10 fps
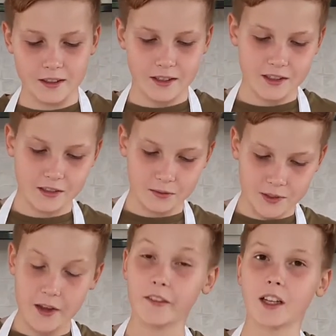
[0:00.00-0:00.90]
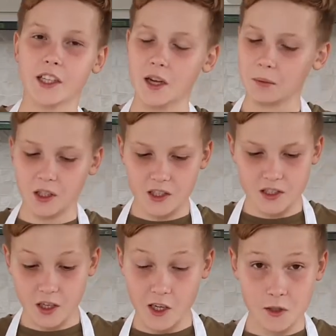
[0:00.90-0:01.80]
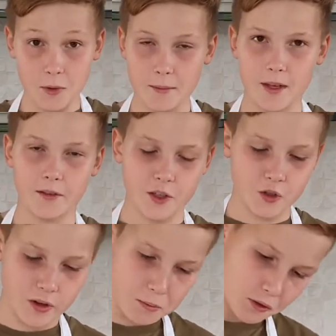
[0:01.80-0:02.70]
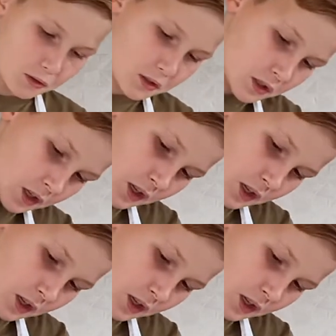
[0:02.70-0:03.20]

It's definitely doubled in size, maybe even tripled.